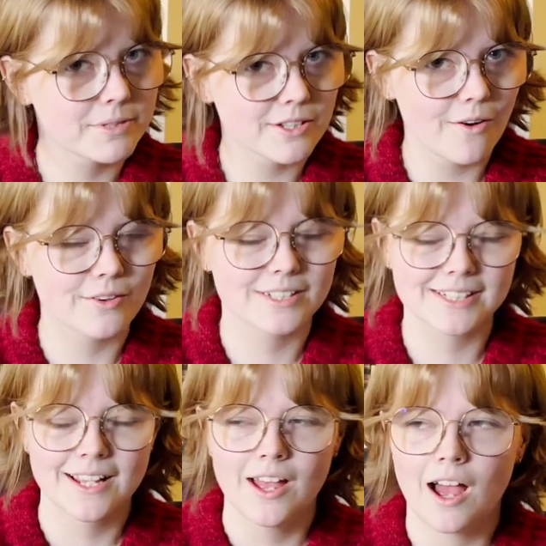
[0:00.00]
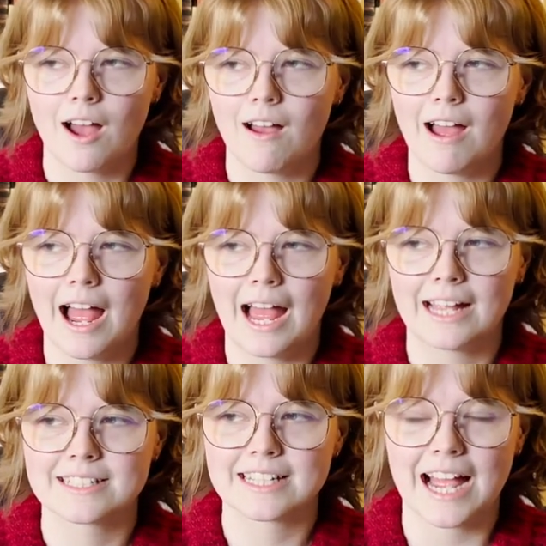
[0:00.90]
socks,
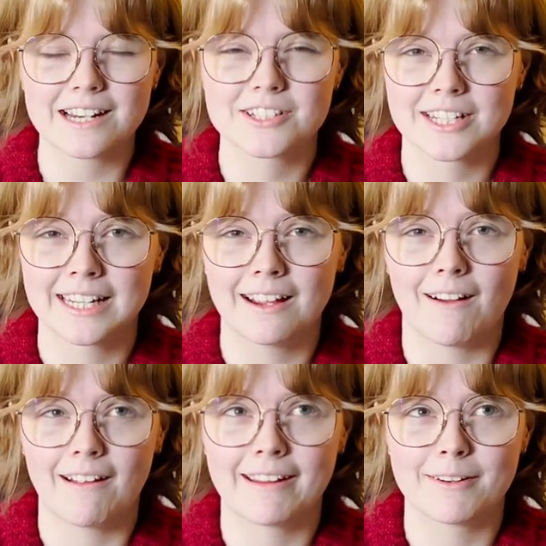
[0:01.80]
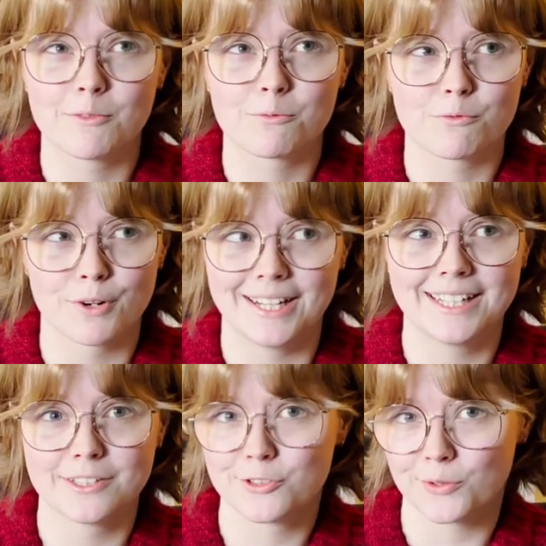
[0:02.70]
and actually I
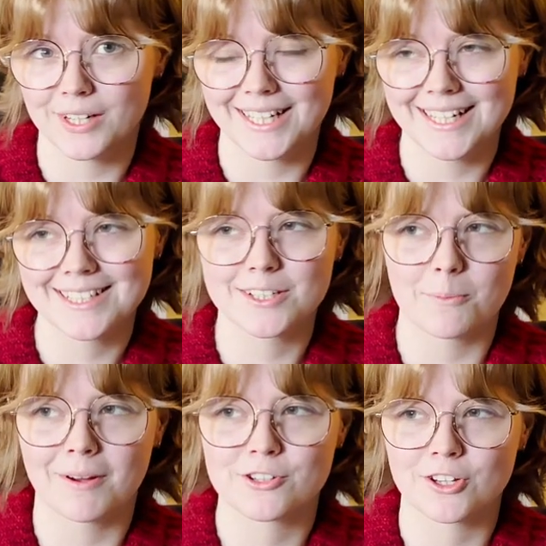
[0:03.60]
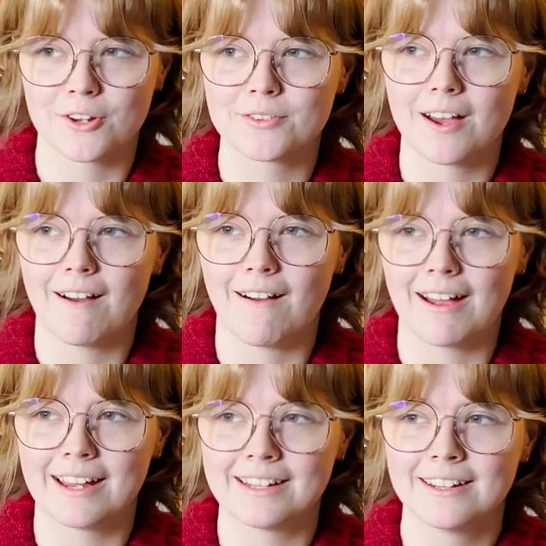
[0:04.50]
really enjoyed it, so much so that
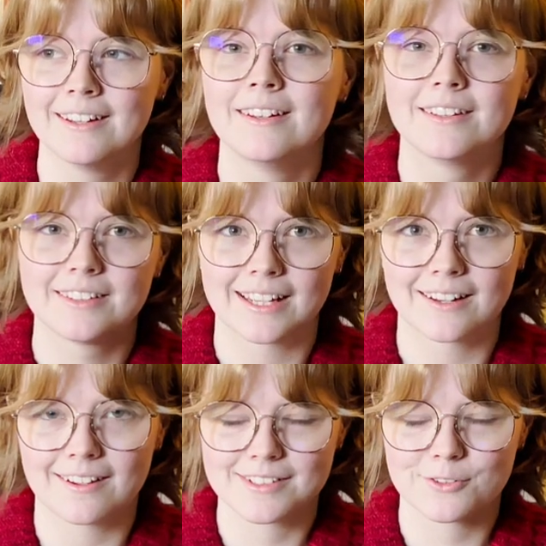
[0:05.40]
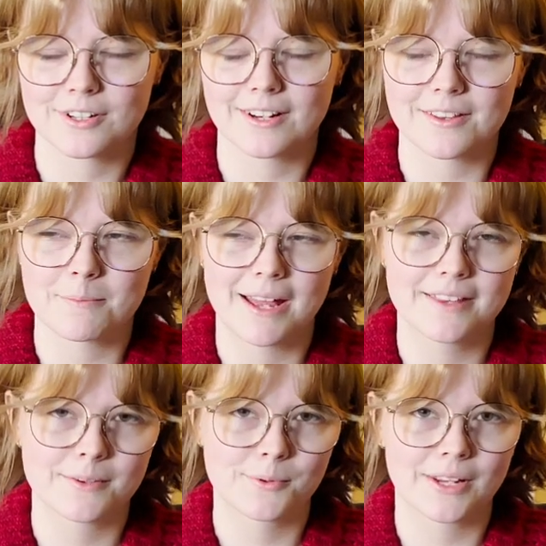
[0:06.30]
I then cast on another pair
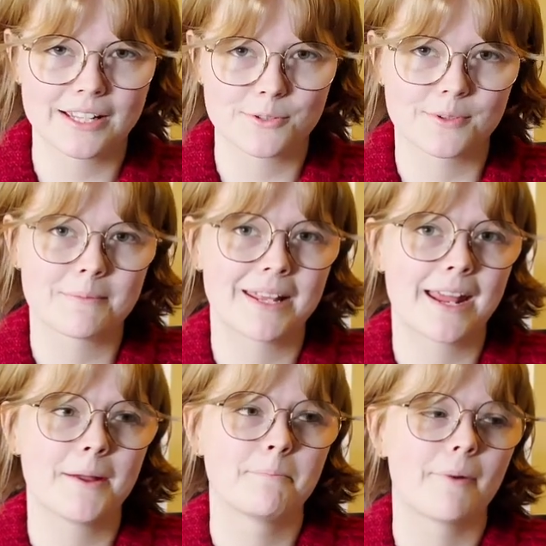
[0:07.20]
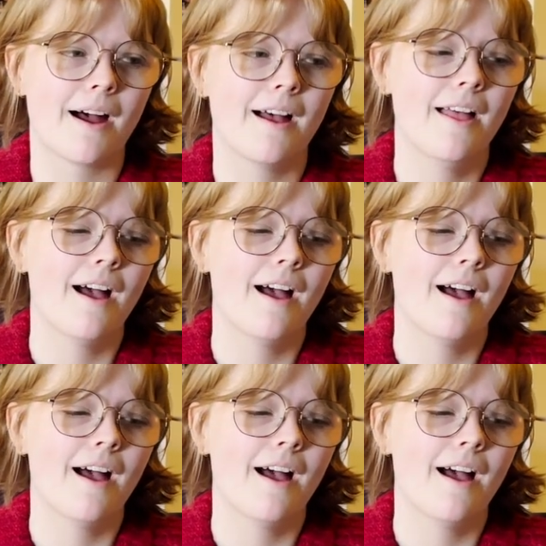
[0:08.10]
that we'll get to in a minute. But